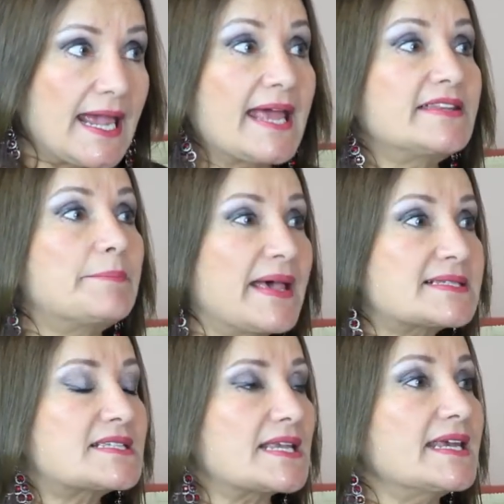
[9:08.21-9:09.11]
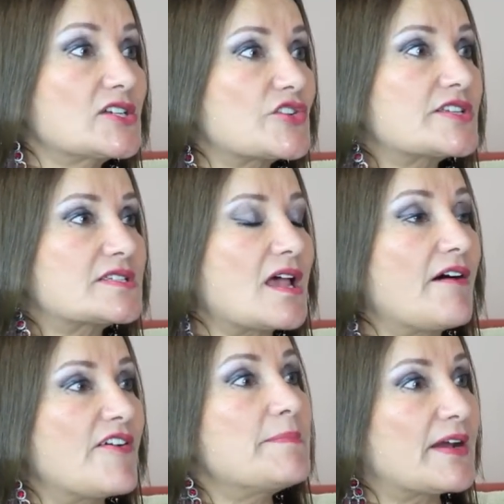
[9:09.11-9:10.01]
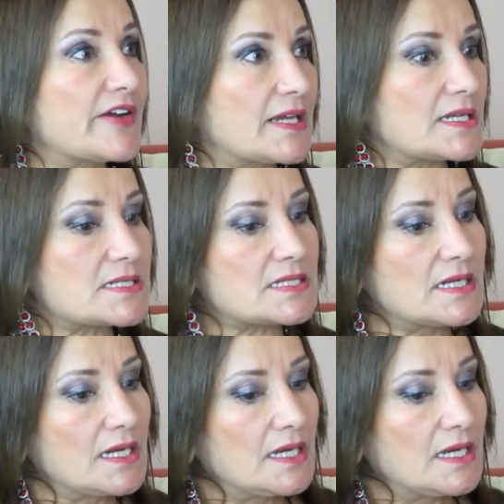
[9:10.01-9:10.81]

And the best interests of Americans